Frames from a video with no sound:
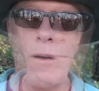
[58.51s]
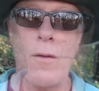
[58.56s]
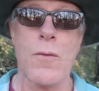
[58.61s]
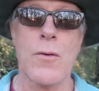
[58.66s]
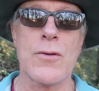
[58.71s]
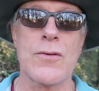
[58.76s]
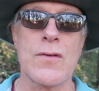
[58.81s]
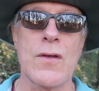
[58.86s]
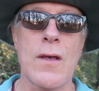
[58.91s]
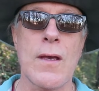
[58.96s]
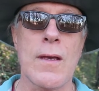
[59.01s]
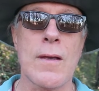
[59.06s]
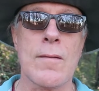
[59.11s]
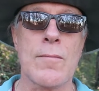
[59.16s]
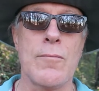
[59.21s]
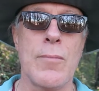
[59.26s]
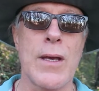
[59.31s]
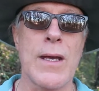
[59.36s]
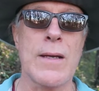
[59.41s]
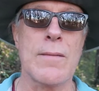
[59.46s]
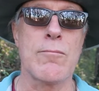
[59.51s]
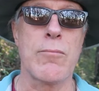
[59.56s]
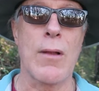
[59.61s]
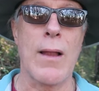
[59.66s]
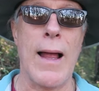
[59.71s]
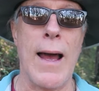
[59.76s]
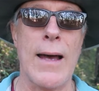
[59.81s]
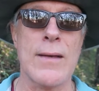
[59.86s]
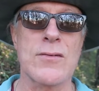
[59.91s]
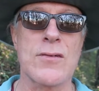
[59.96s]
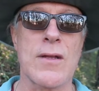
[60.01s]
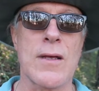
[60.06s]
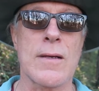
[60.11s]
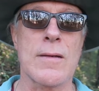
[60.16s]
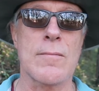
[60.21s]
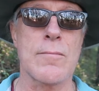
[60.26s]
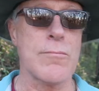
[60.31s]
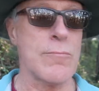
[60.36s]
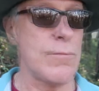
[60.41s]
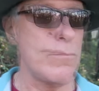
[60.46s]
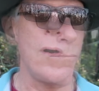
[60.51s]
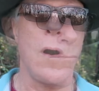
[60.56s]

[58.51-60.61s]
we're seeing big blasting